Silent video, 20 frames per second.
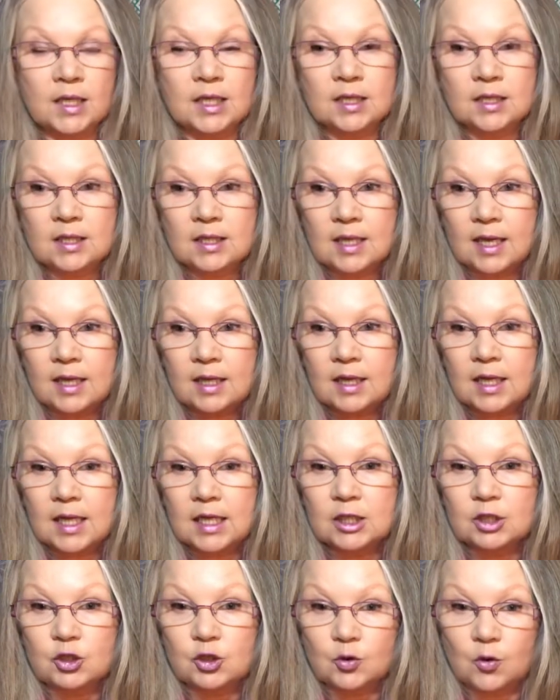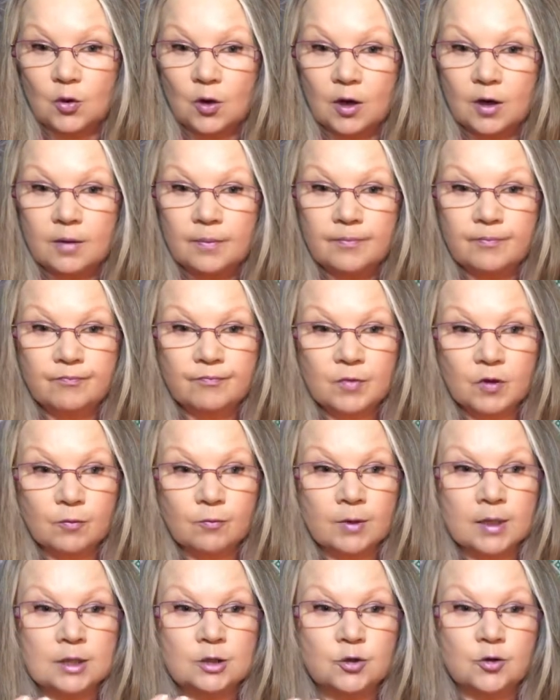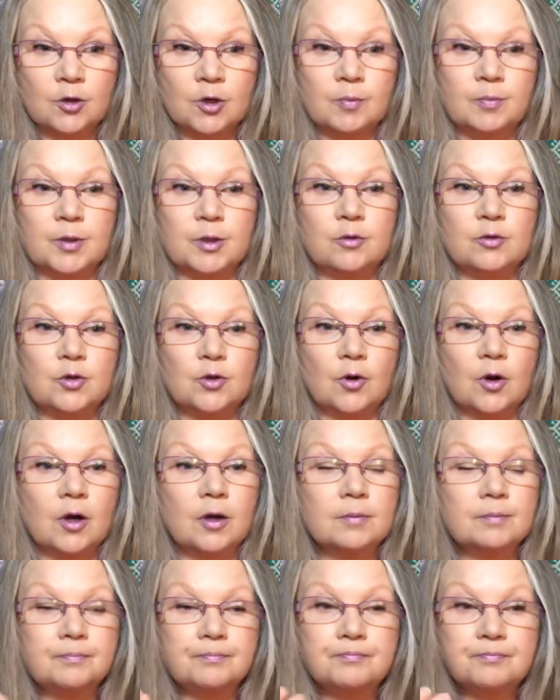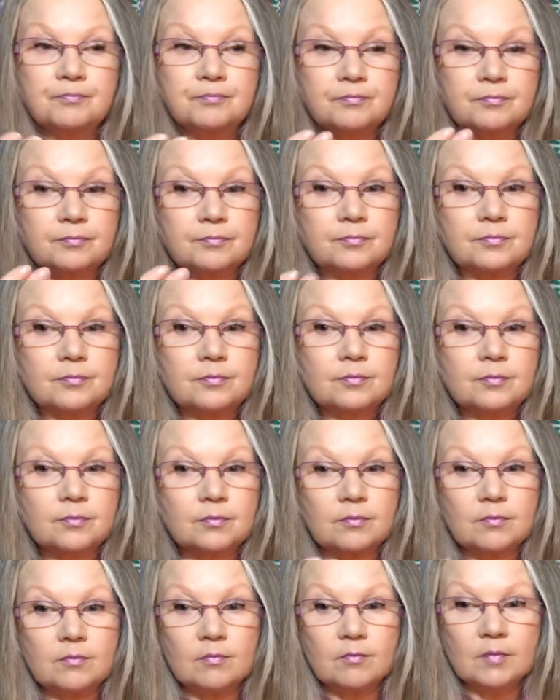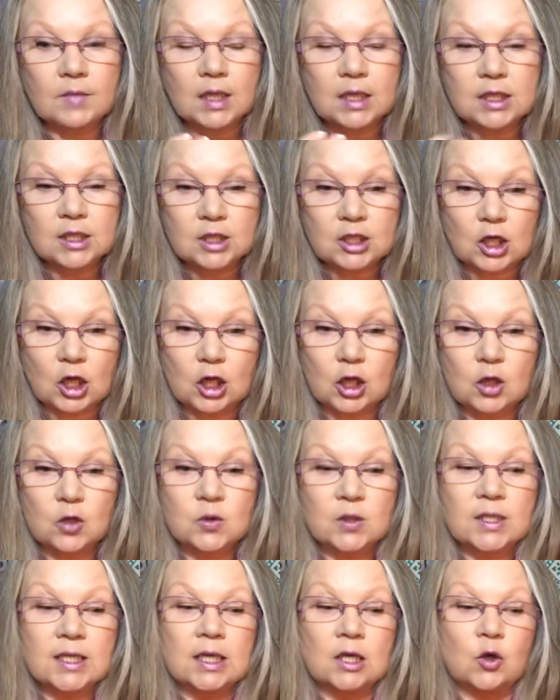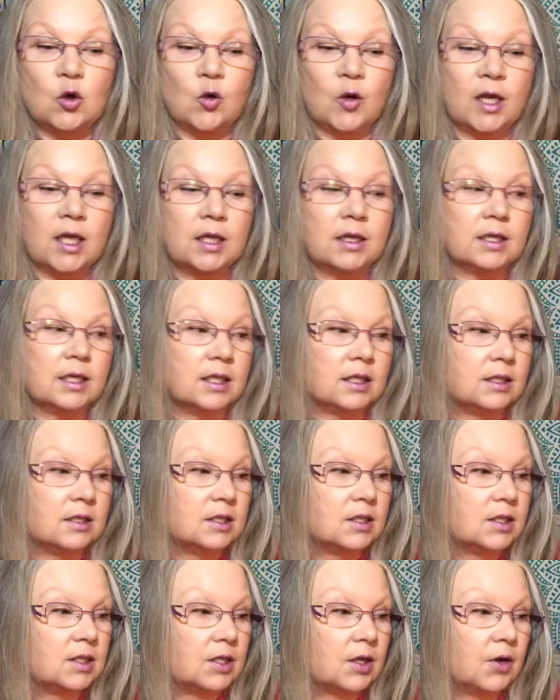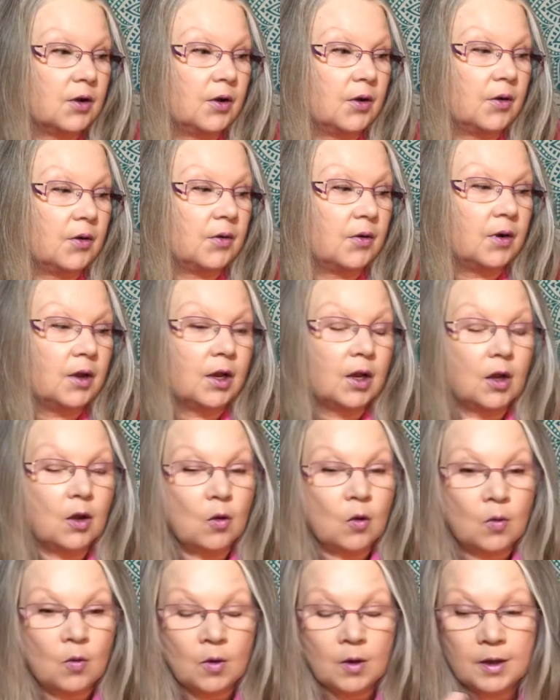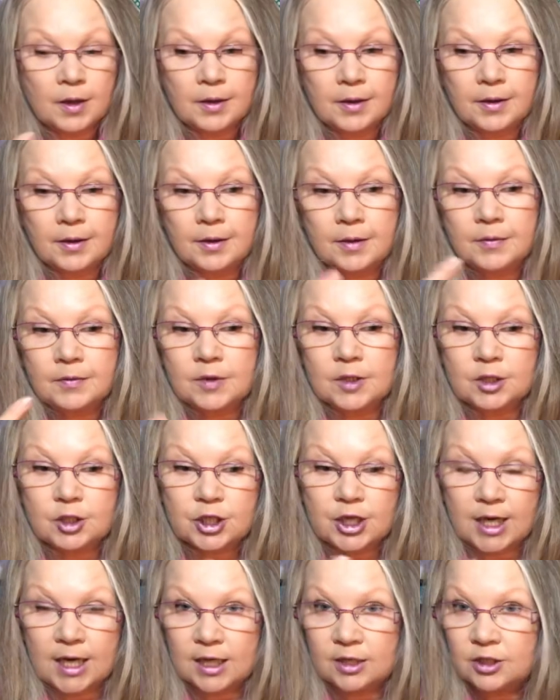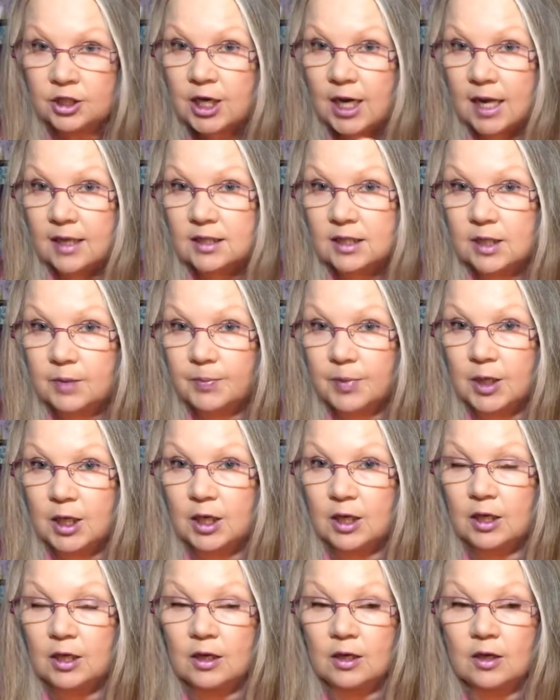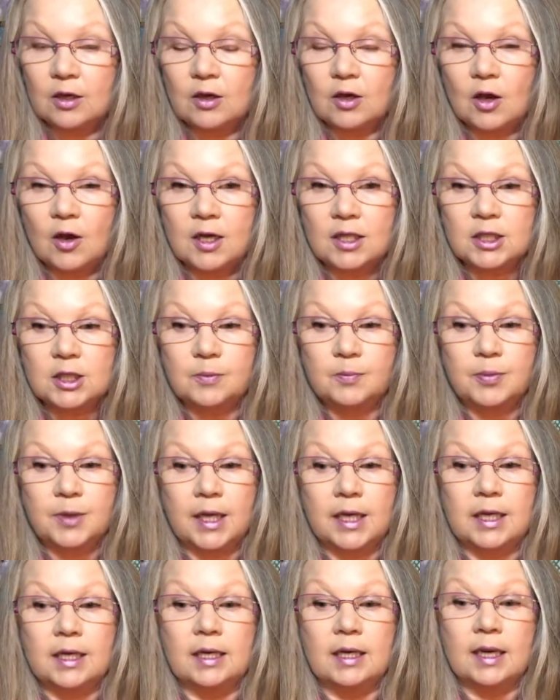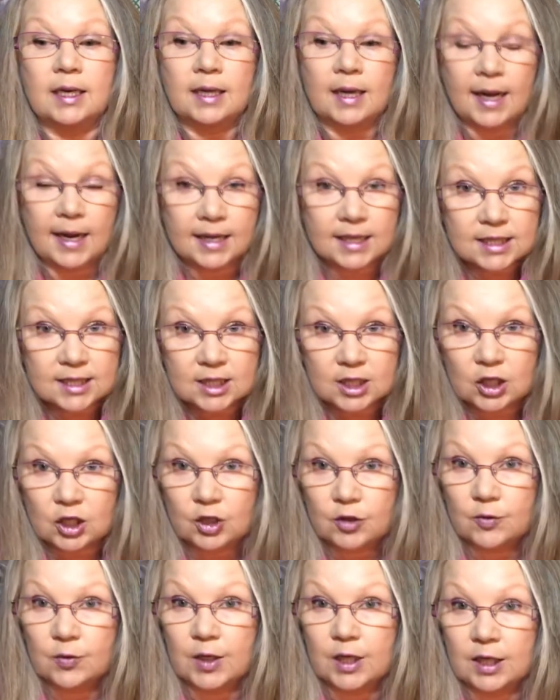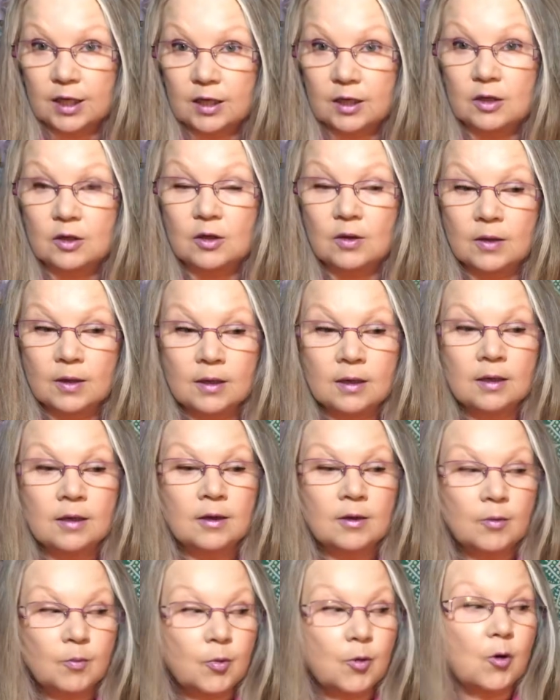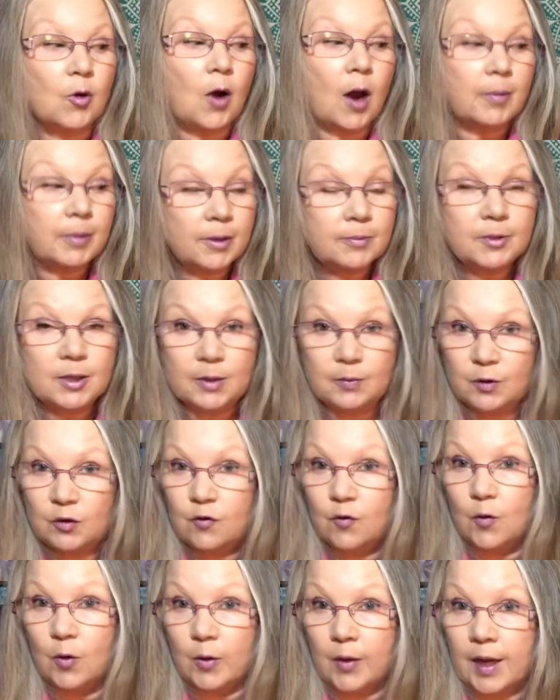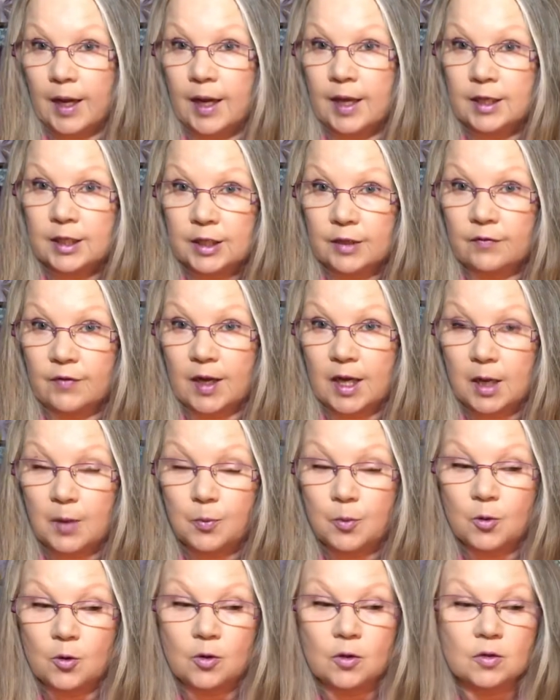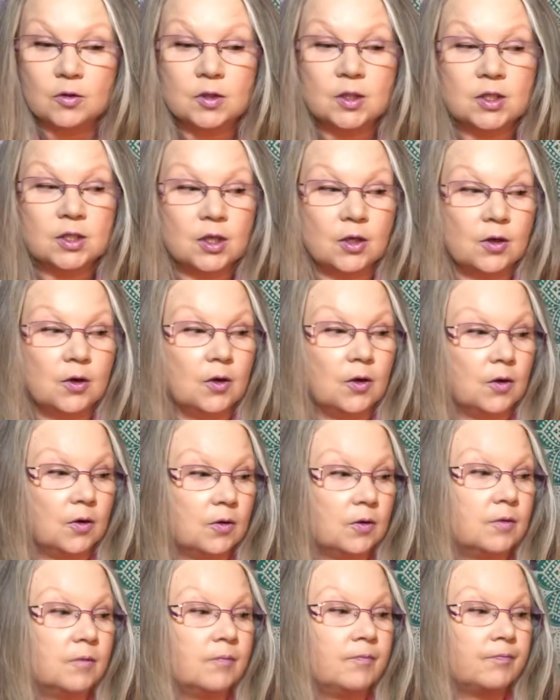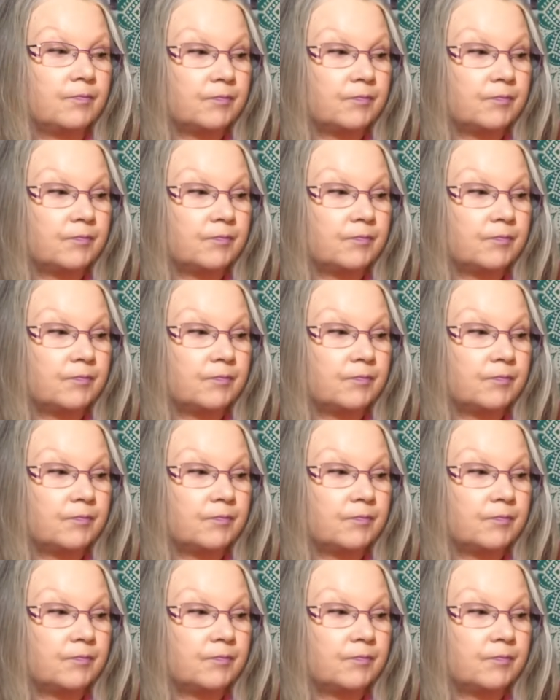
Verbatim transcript: it's like that door, red door, blue door, is closing quickly. So the change has to be contemplated and executed probably before the end of April. So